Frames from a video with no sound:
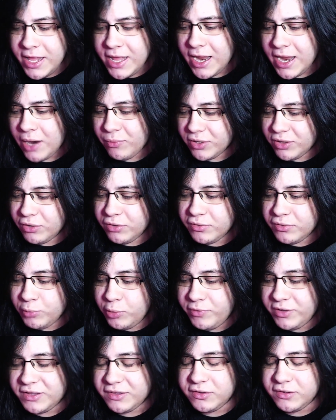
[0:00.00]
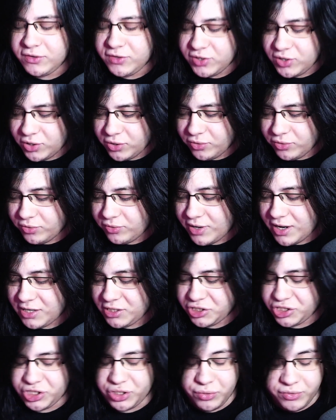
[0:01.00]
And what those movies do,
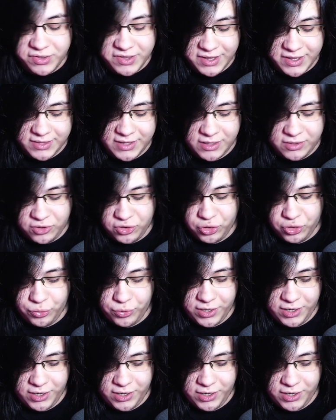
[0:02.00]
and shows like that do,